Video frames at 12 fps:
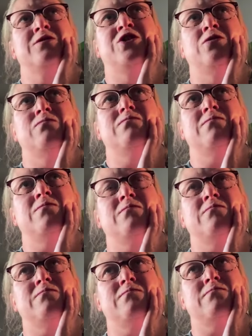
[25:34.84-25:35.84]

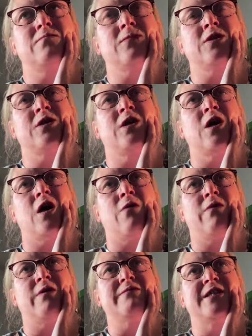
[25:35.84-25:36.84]
yeah,
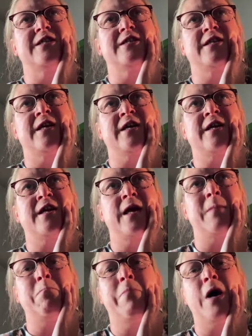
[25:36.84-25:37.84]
what was his
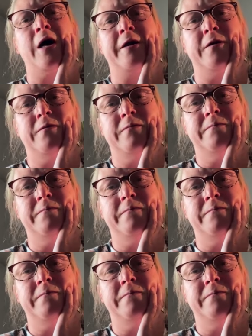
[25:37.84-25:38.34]
nickname? Bud.